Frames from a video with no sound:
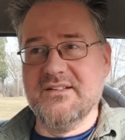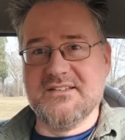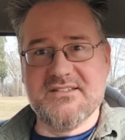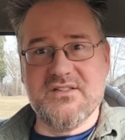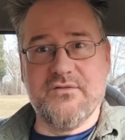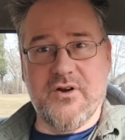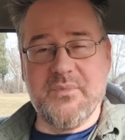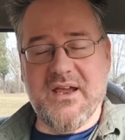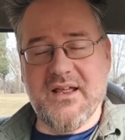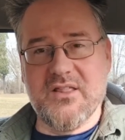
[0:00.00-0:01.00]
This is at the very
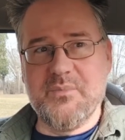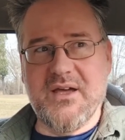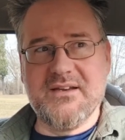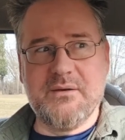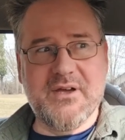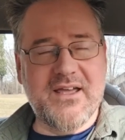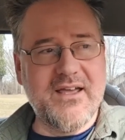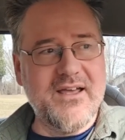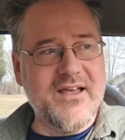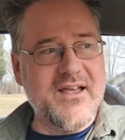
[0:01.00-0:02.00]
beginning of the pandemic.
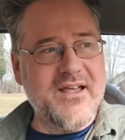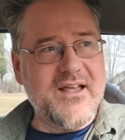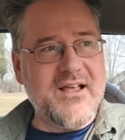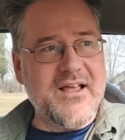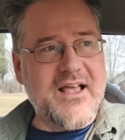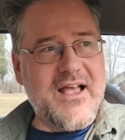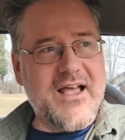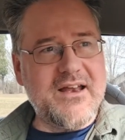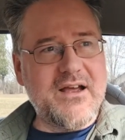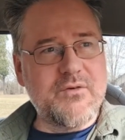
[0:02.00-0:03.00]

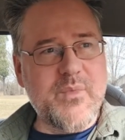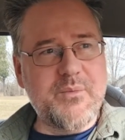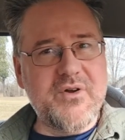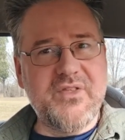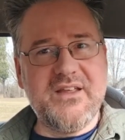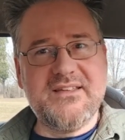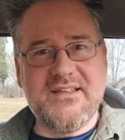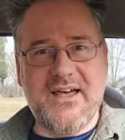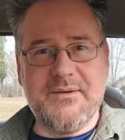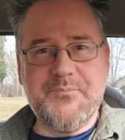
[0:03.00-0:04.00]
And I remember that he
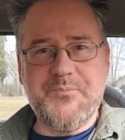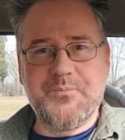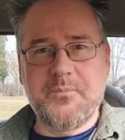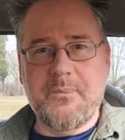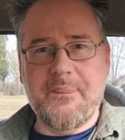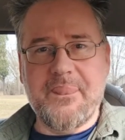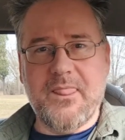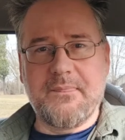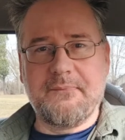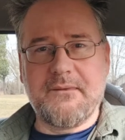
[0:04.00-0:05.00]
said,
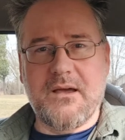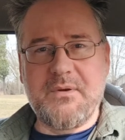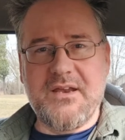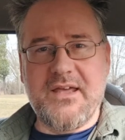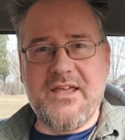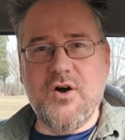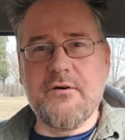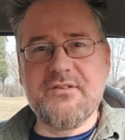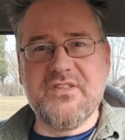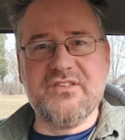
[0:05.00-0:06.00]
I mean, he
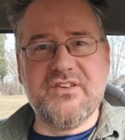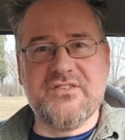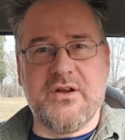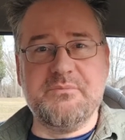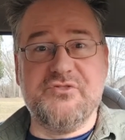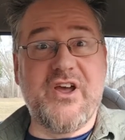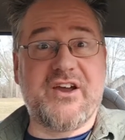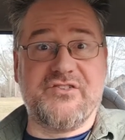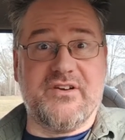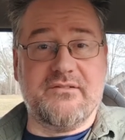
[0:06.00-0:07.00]
offered this as an
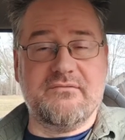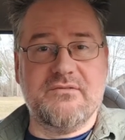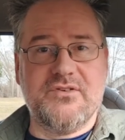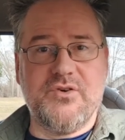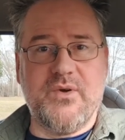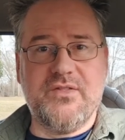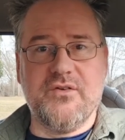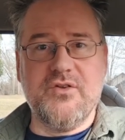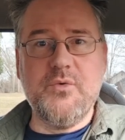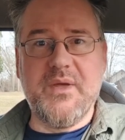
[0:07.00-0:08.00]
objection to
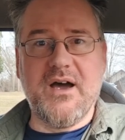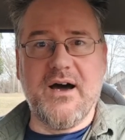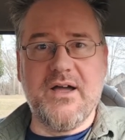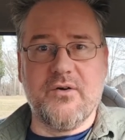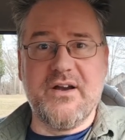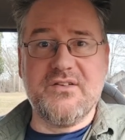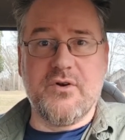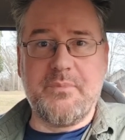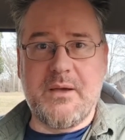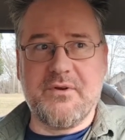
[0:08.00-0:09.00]
either UBI or any
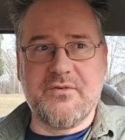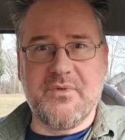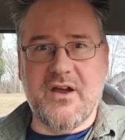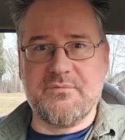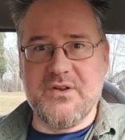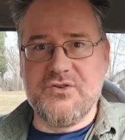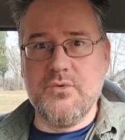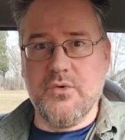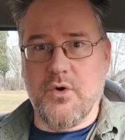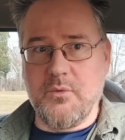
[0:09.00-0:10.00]
sort of payment from the government
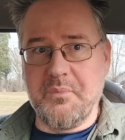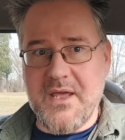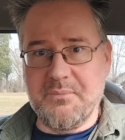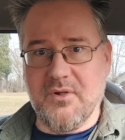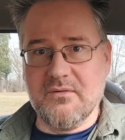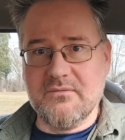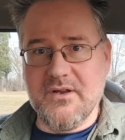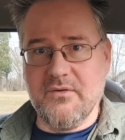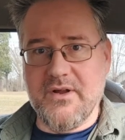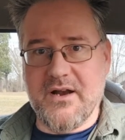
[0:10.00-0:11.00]
to normal people,
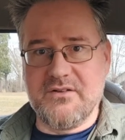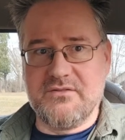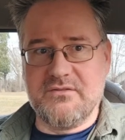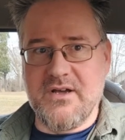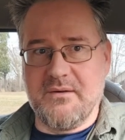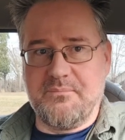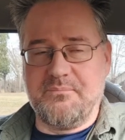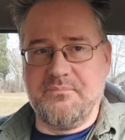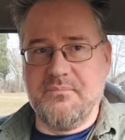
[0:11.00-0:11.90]
you know, not